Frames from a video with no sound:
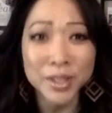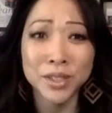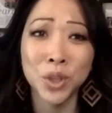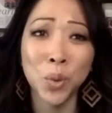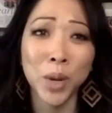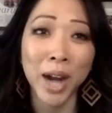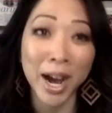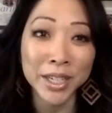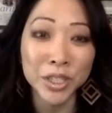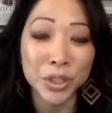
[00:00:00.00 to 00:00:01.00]
So what
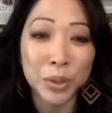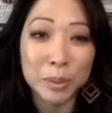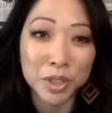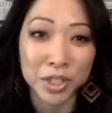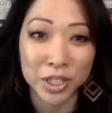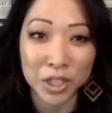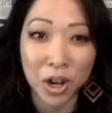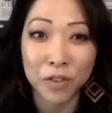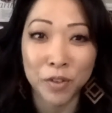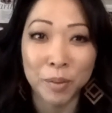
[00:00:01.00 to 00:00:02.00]
I do, I'm just going to
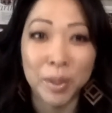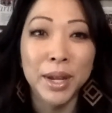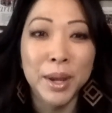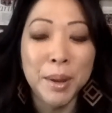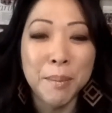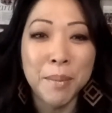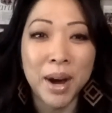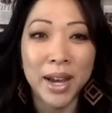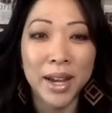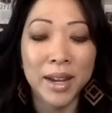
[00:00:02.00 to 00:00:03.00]
talk from
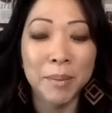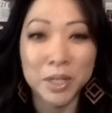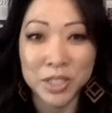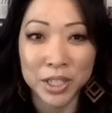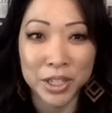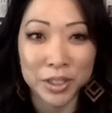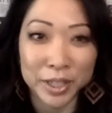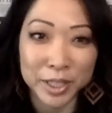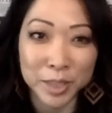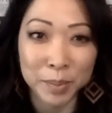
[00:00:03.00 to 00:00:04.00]
my particular
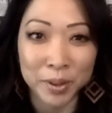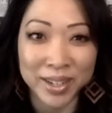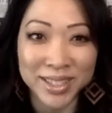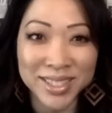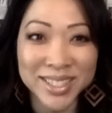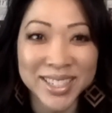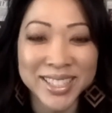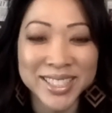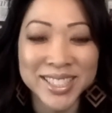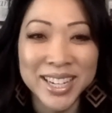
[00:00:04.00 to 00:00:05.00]
experience,
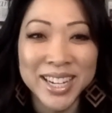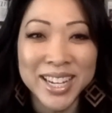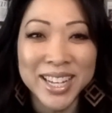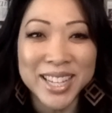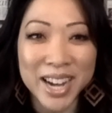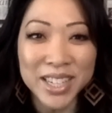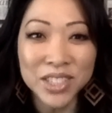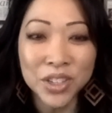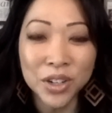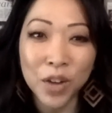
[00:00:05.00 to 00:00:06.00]
is I
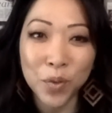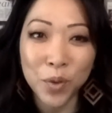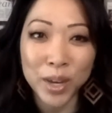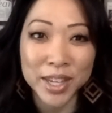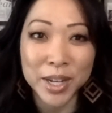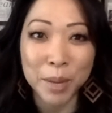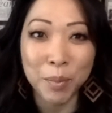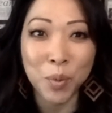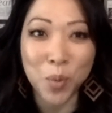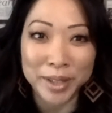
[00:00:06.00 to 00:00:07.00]
start off with
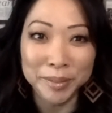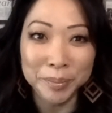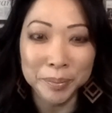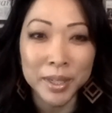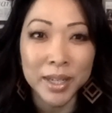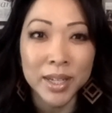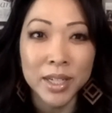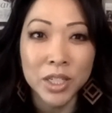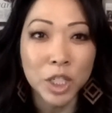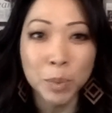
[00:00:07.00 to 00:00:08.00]
number one,
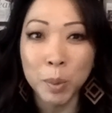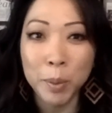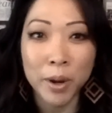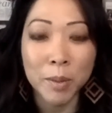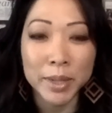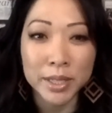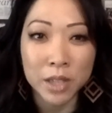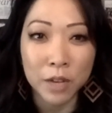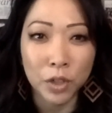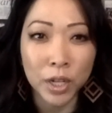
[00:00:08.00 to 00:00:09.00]
just preparing
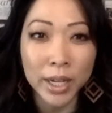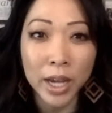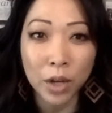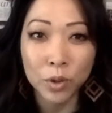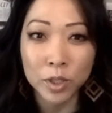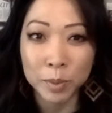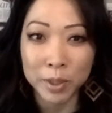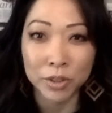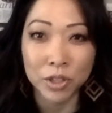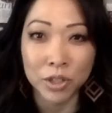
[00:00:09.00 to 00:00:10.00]
myself, looking at who the
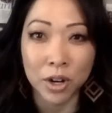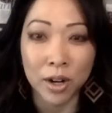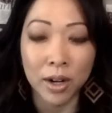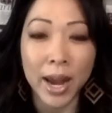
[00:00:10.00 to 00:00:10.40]
speakers are